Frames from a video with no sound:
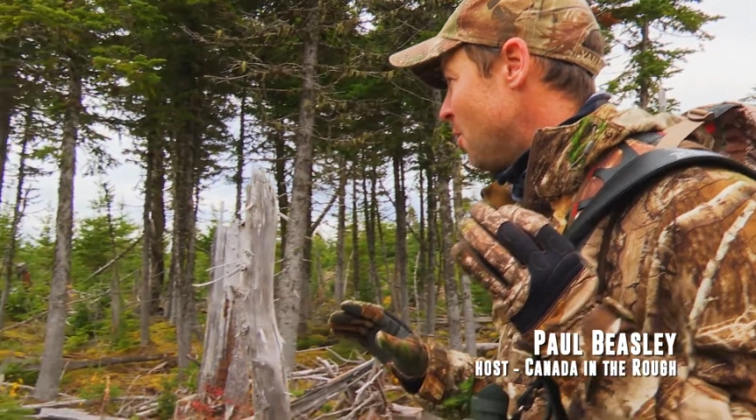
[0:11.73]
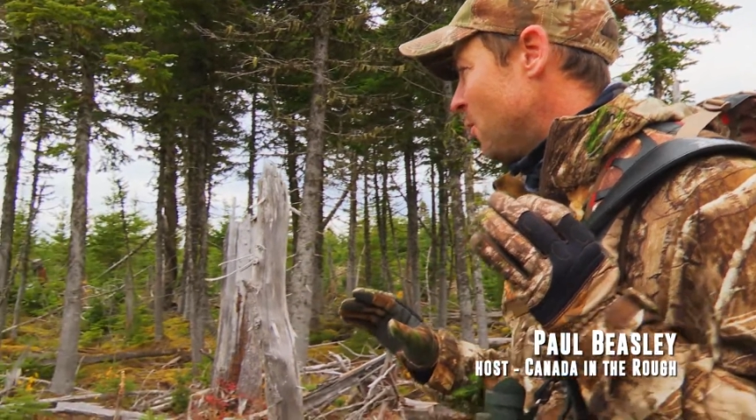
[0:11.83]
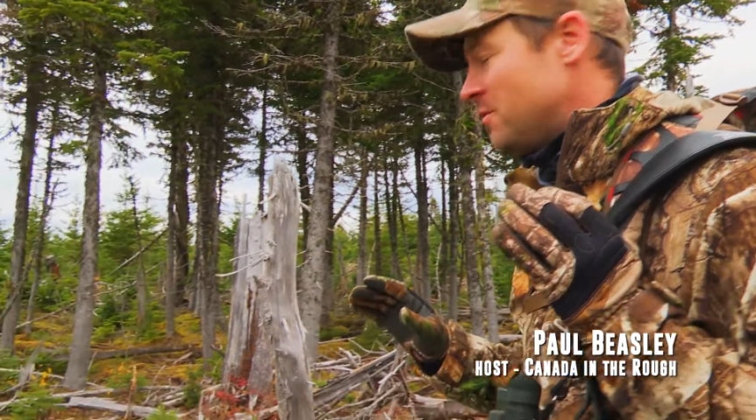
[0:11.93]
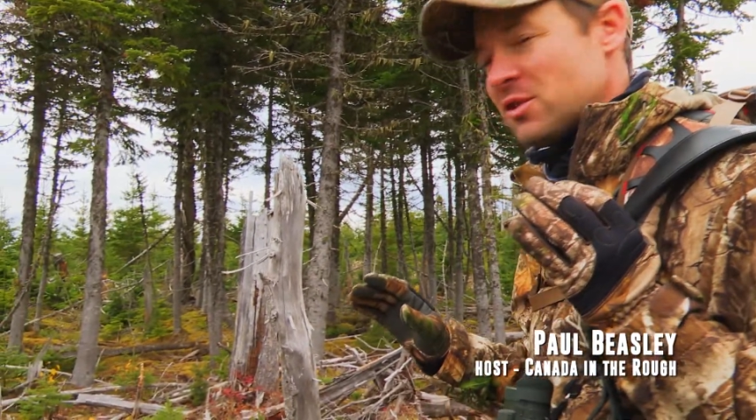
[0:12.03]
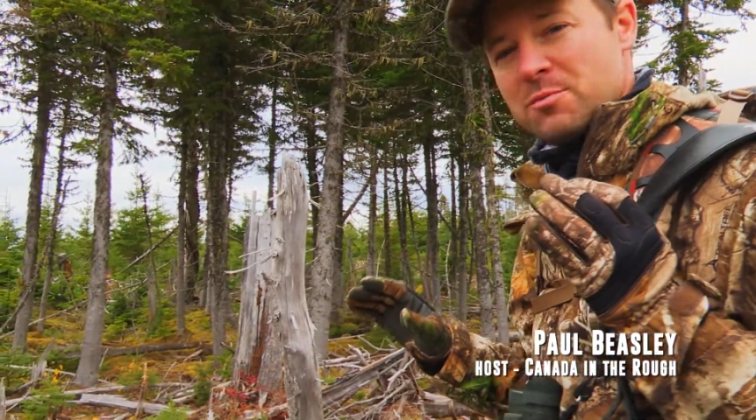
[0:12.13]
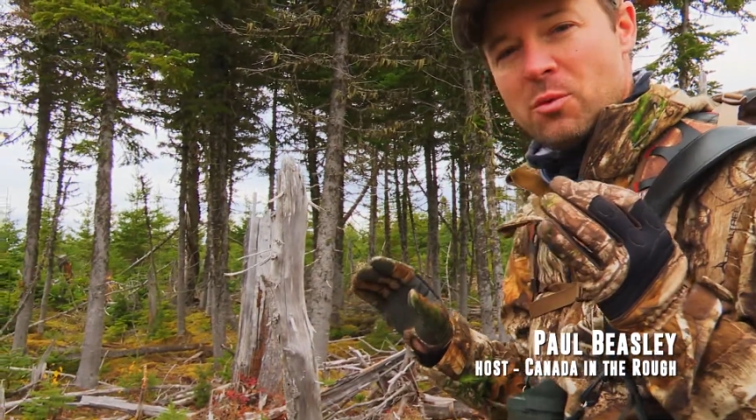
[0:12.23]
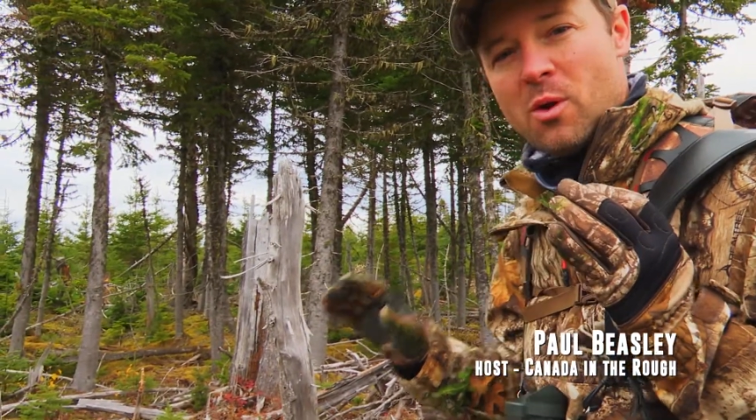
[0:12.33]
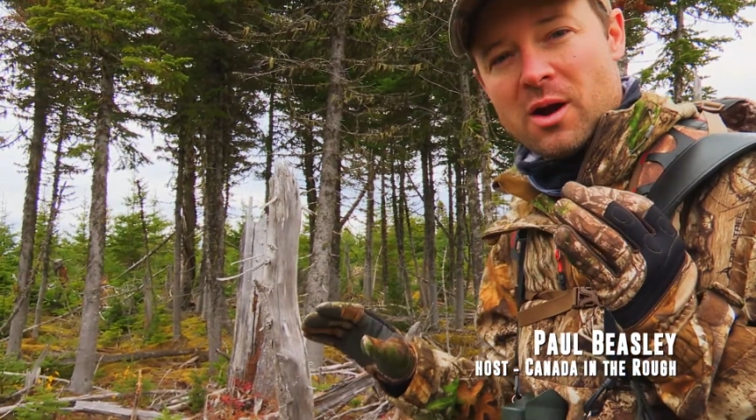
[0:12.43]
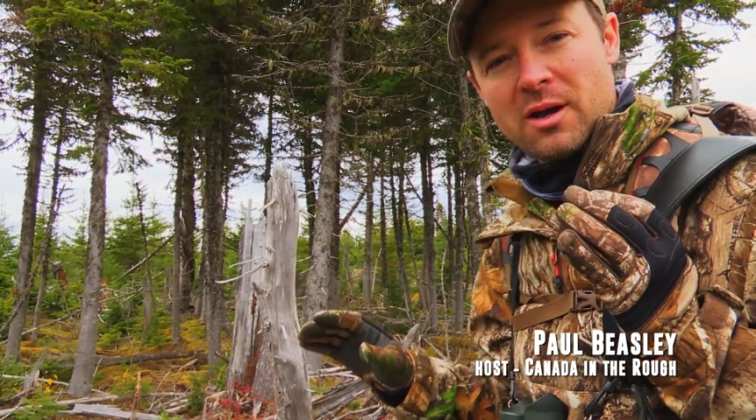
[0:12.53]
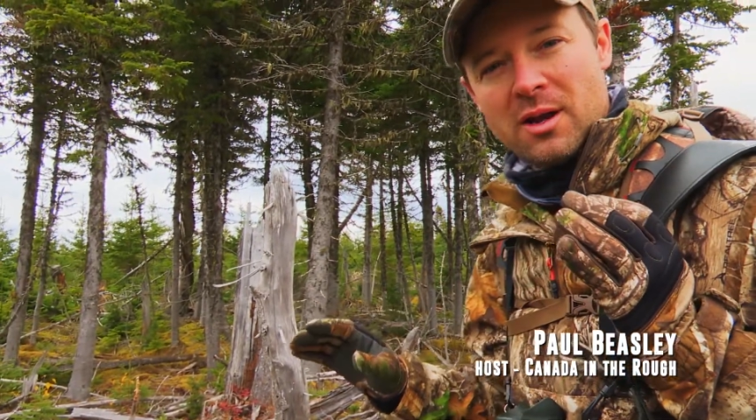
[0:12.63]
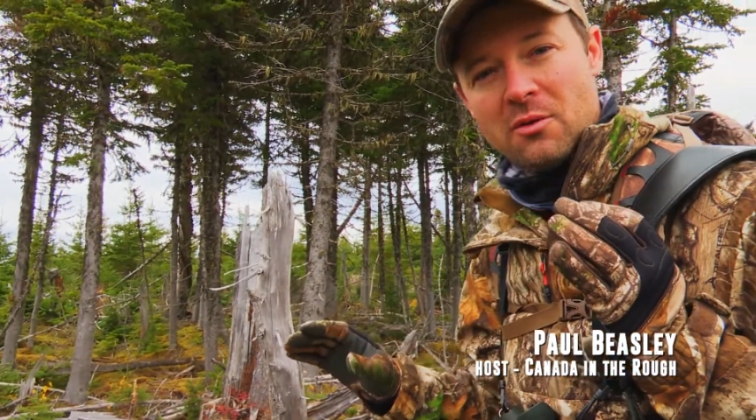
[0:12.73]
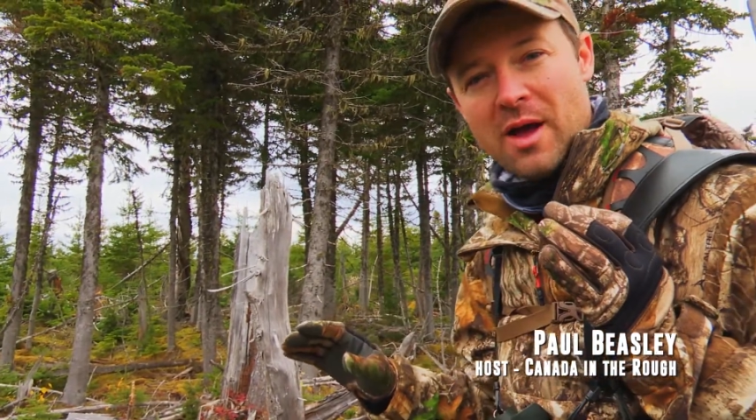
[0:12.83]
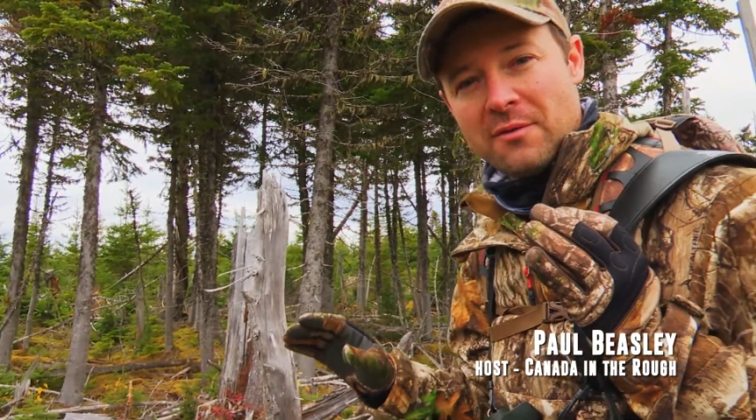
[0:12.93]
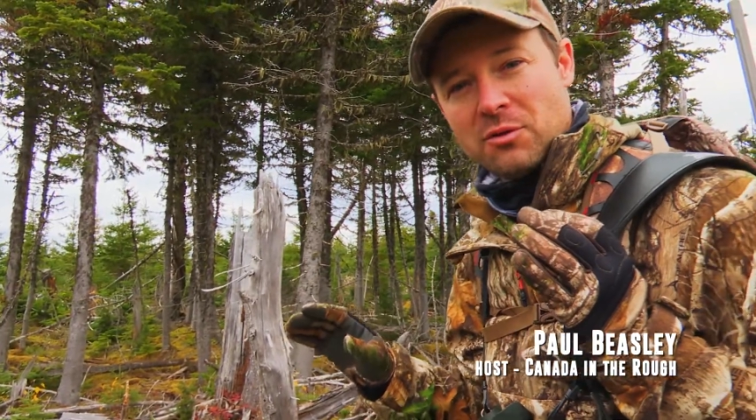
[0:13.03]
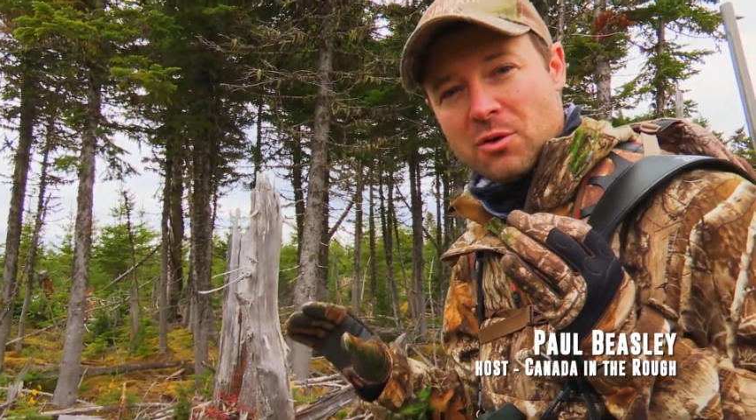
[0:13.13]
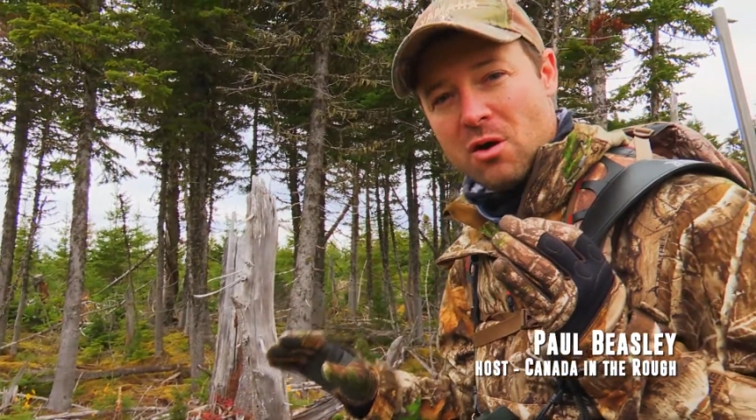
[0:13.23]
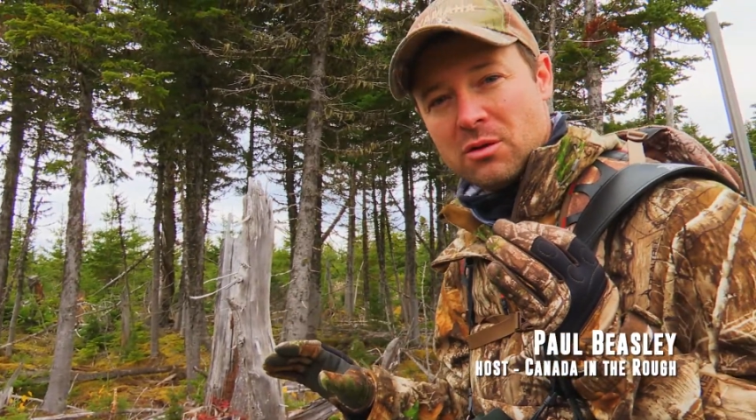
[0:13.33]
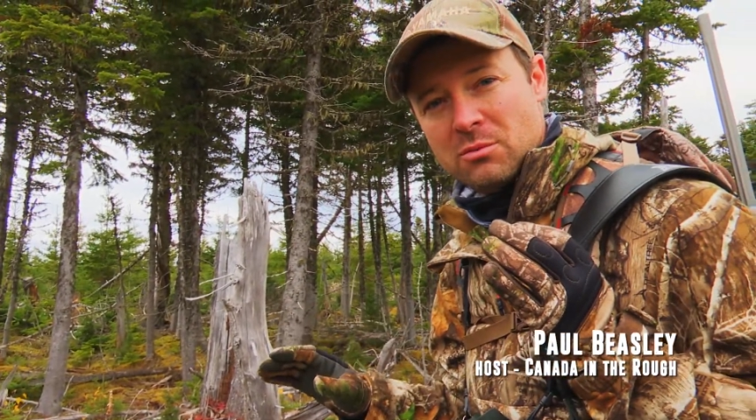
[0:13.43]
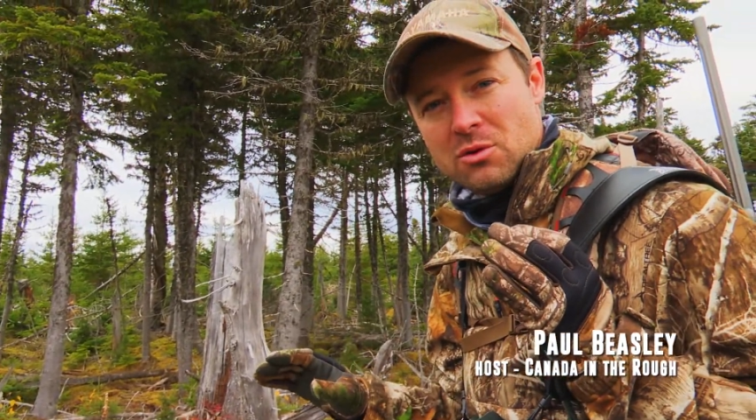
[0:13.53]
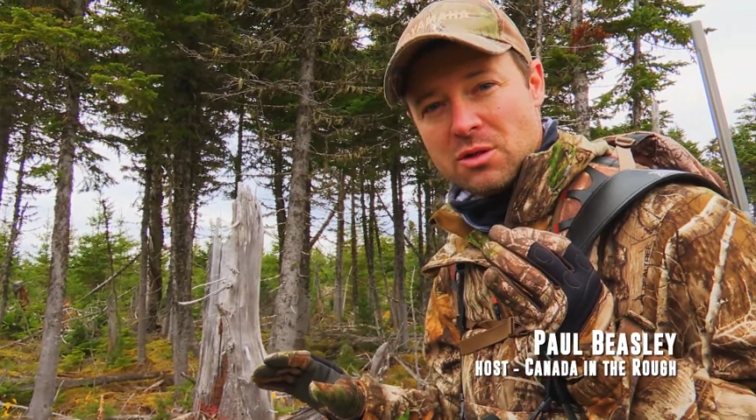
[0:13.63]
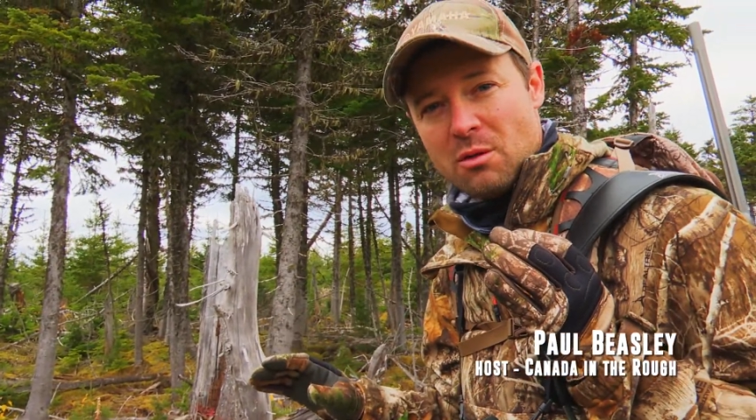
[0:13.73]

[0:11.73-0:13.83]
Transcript: We've just been walking out after calling moose